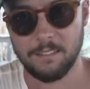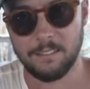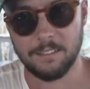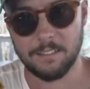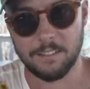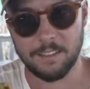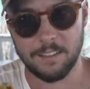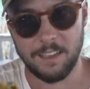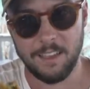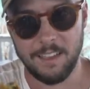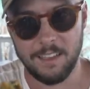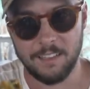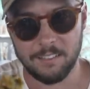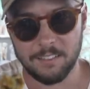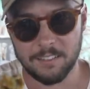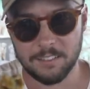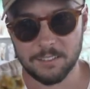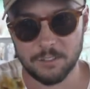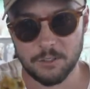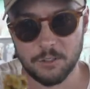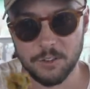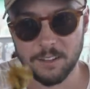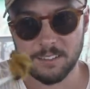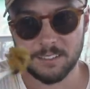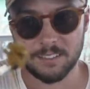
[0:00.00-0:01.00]
Okay, let's
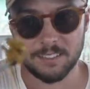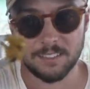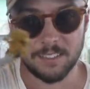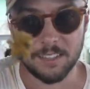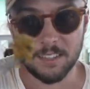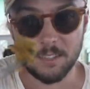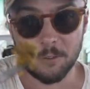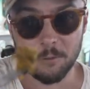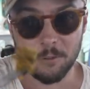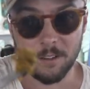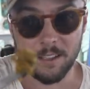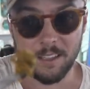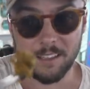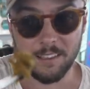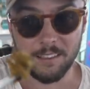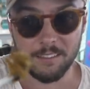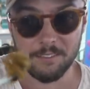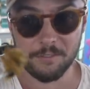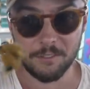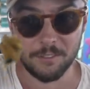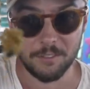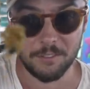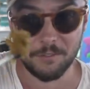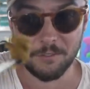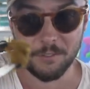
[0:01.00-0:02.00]
try Stingray
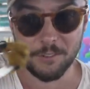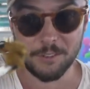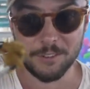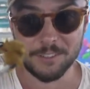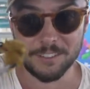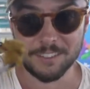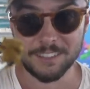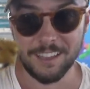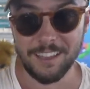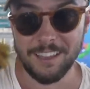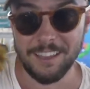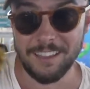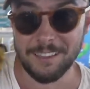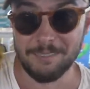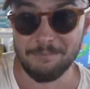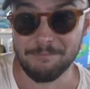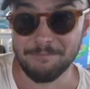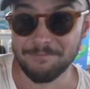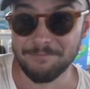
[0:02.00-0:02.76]
for the first time.